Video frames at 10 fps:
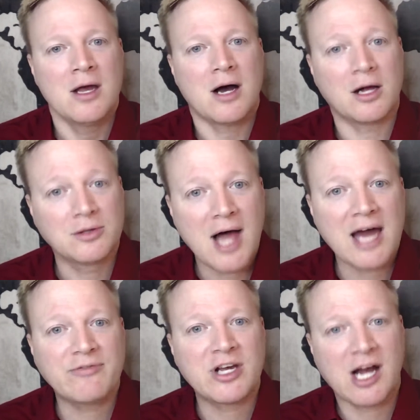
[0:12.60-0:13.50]
A
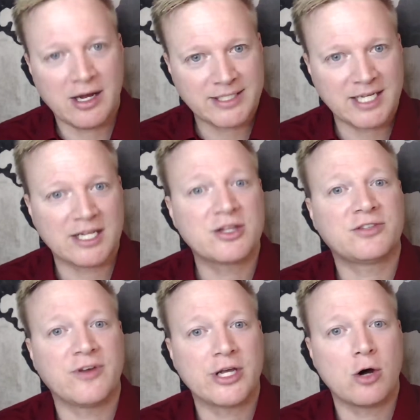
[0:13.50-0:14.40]
lot of the content in this
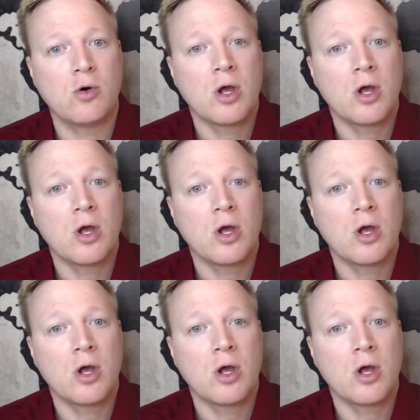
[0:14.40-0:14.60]
video